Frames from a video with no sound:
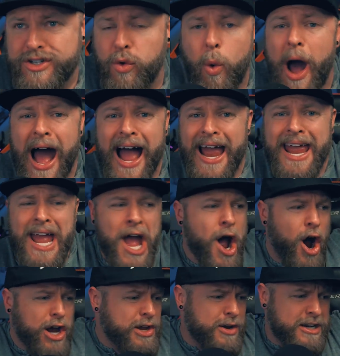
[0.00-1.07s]
so why
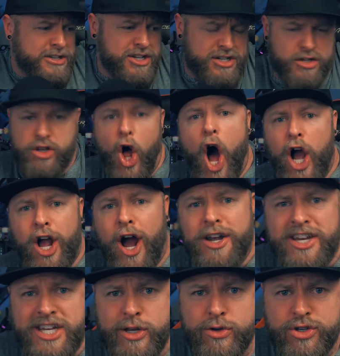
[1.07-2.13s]
are you gonna just log
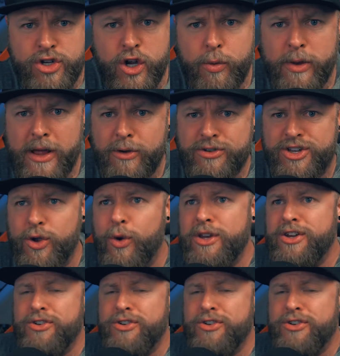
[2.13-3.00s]
on to YouTube without doing